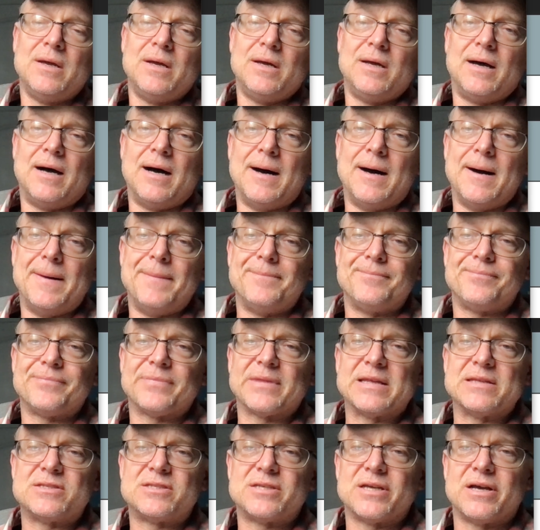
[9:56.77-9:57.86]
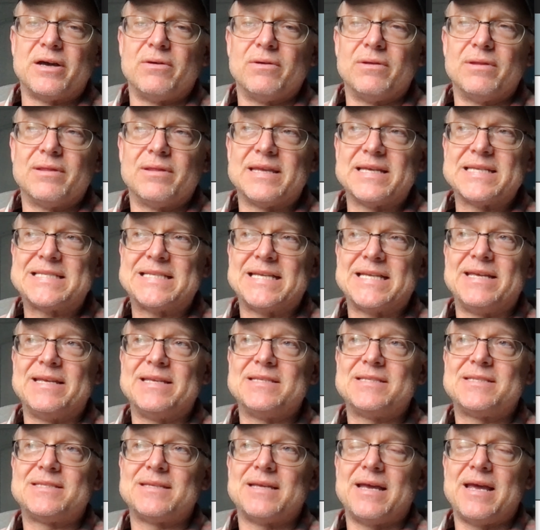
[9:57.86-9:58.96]
And so this
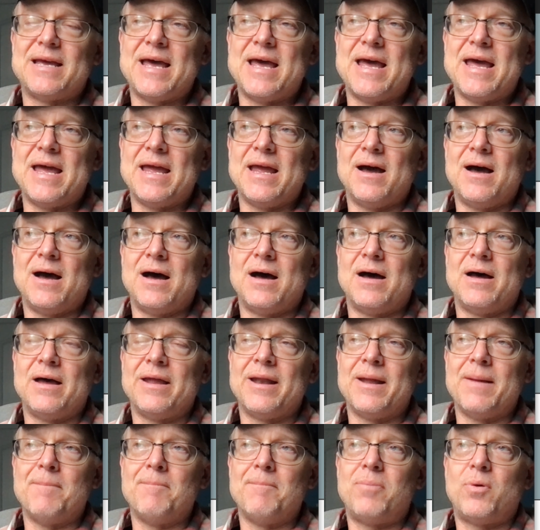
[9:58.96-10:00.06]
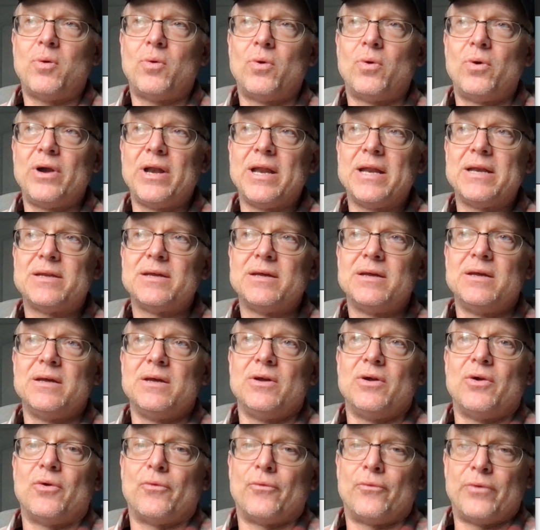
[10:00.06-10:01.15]
is an important
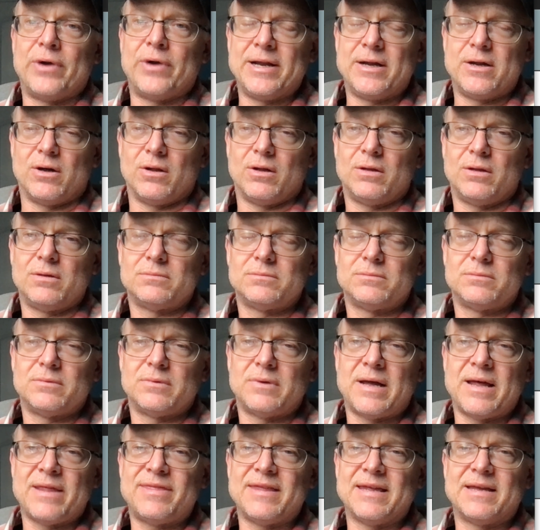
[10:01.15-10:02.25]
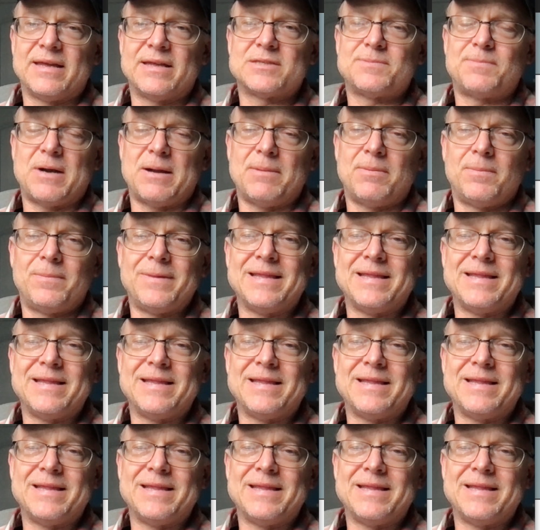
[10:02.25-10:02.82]
wrinkle. I think it's probably